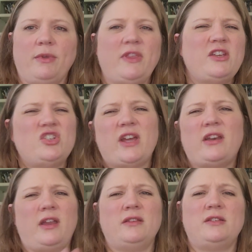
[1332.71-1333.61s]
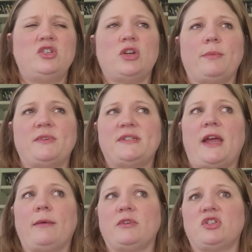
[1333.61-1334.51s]
I think she had an Etsy shop
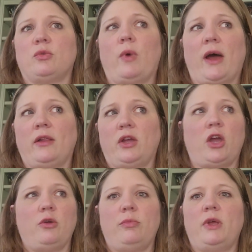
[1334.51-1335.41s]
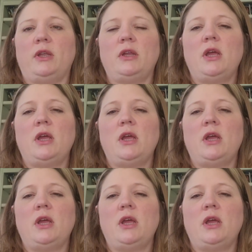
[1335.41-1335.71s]
established a while ago, but